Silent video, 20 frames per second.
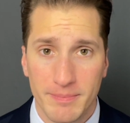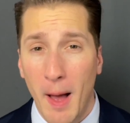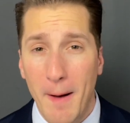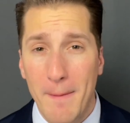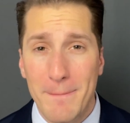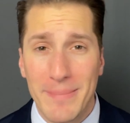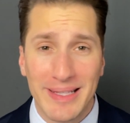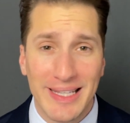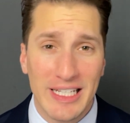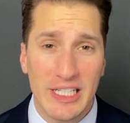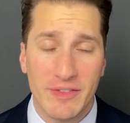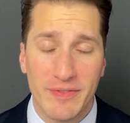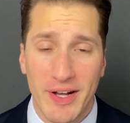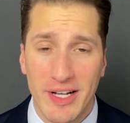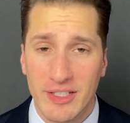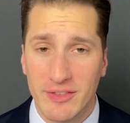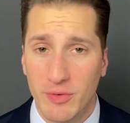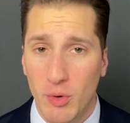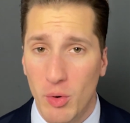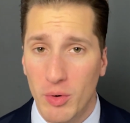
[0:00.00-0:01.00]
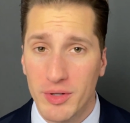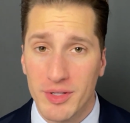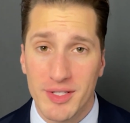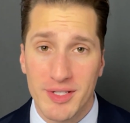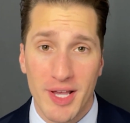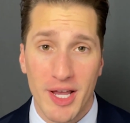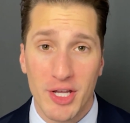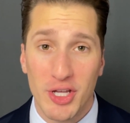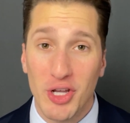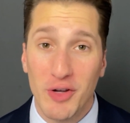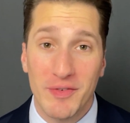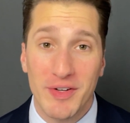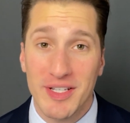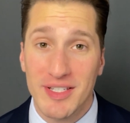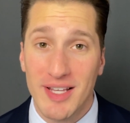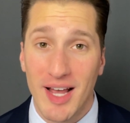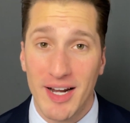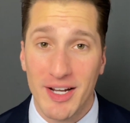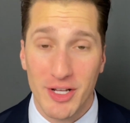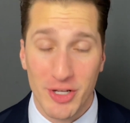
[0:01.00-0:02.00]
But let's fast forward and say you've
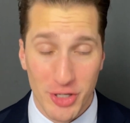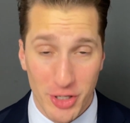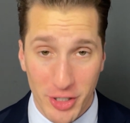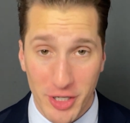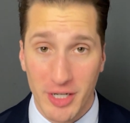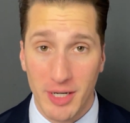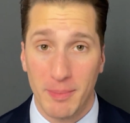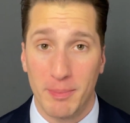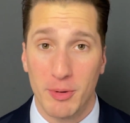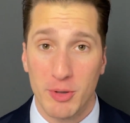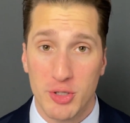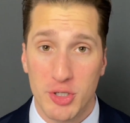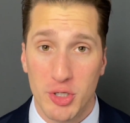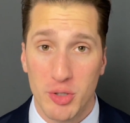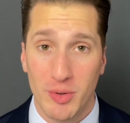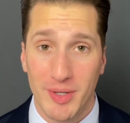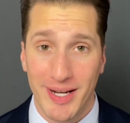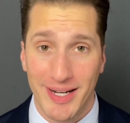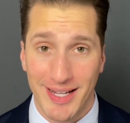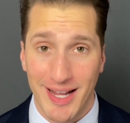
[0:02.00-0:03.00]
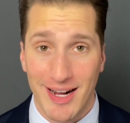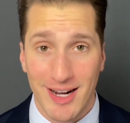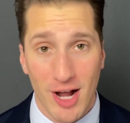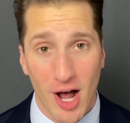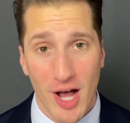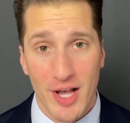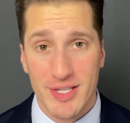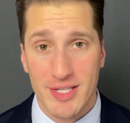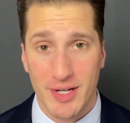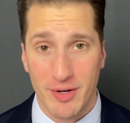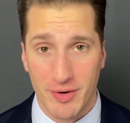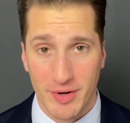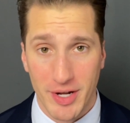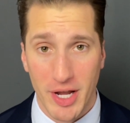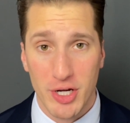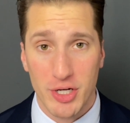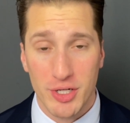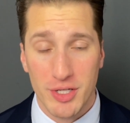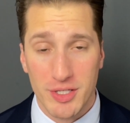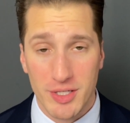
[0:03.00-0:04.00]
decided you're going to pursue getting a cost
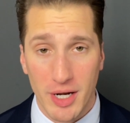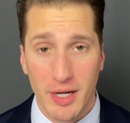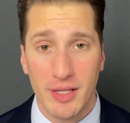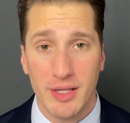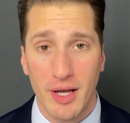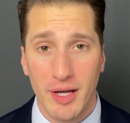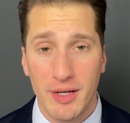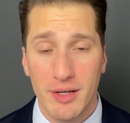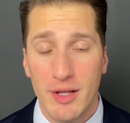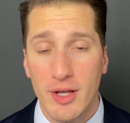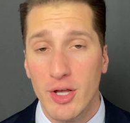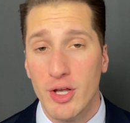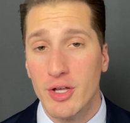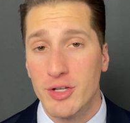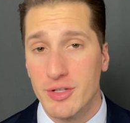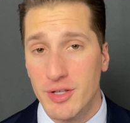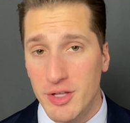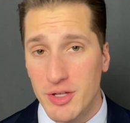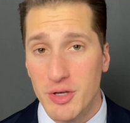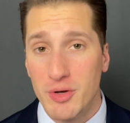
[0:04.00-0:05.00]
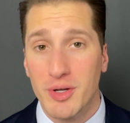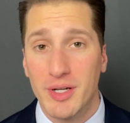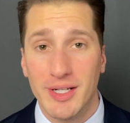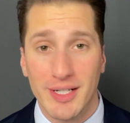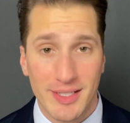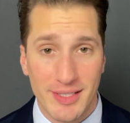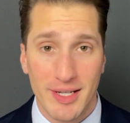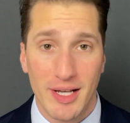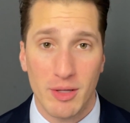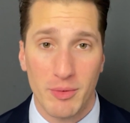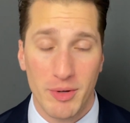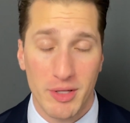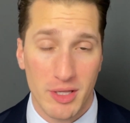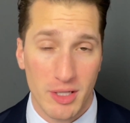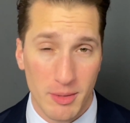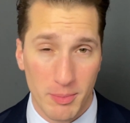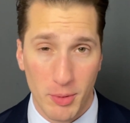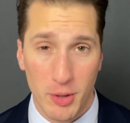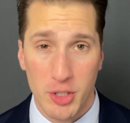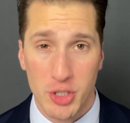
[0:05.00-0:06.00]
segregation study done so that you can accelerate the
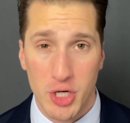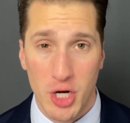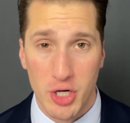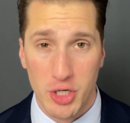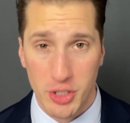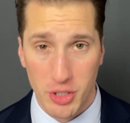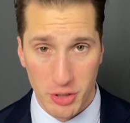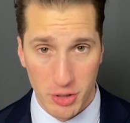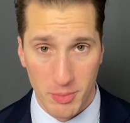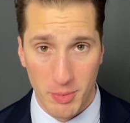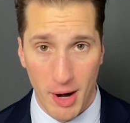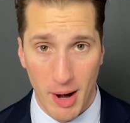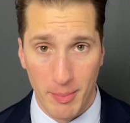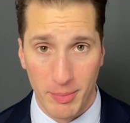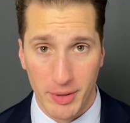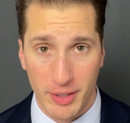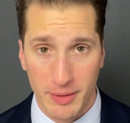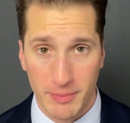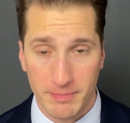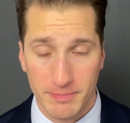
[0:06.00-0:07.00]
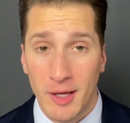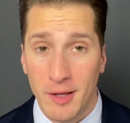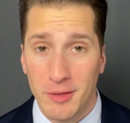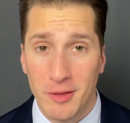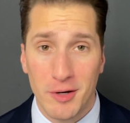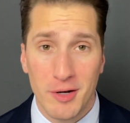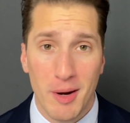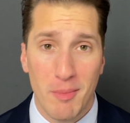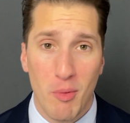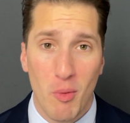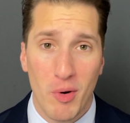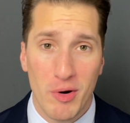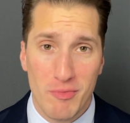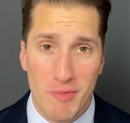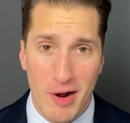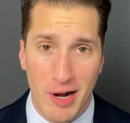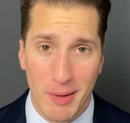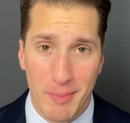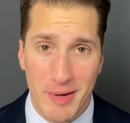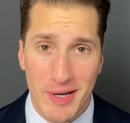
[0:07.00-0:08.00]
depreciation on your property. The number one
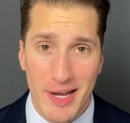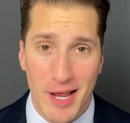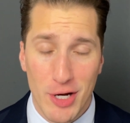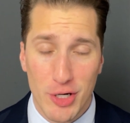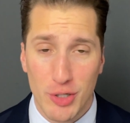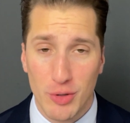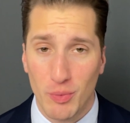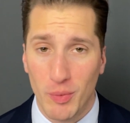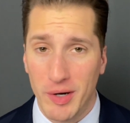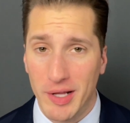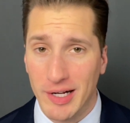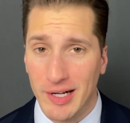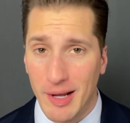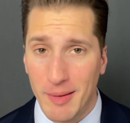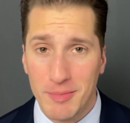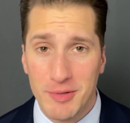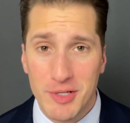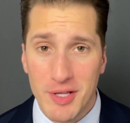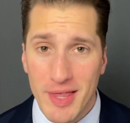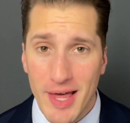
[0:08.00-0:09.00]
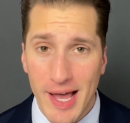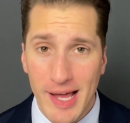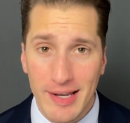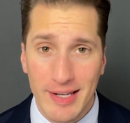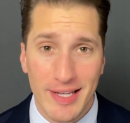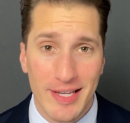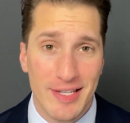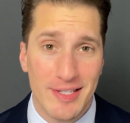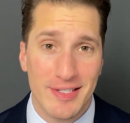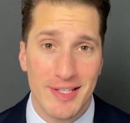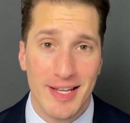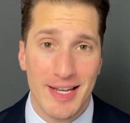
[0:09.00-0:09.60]
recommendation when it comes to that is to